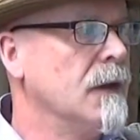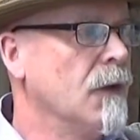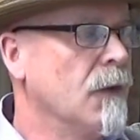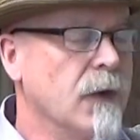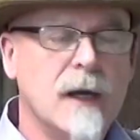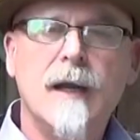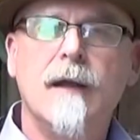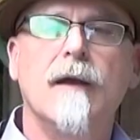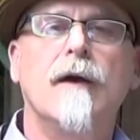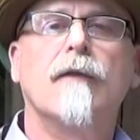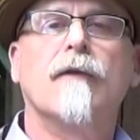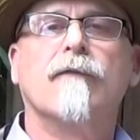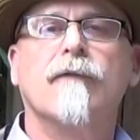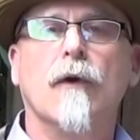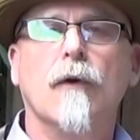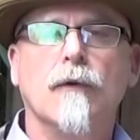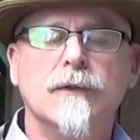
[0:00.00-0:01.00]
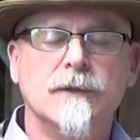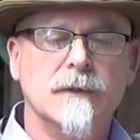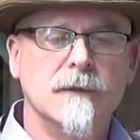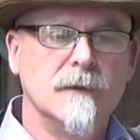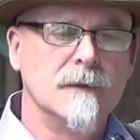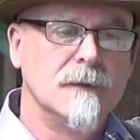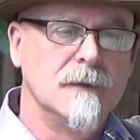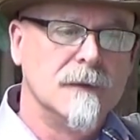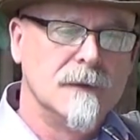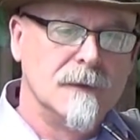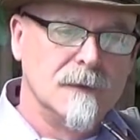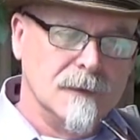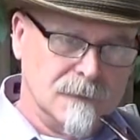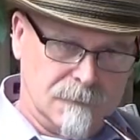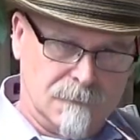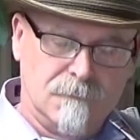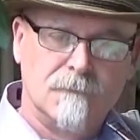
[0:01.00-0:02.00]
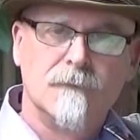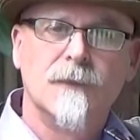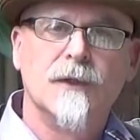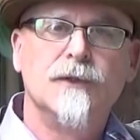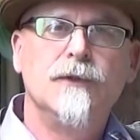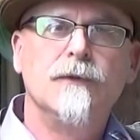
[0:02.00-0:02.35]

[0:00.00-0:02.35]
or any other folks, that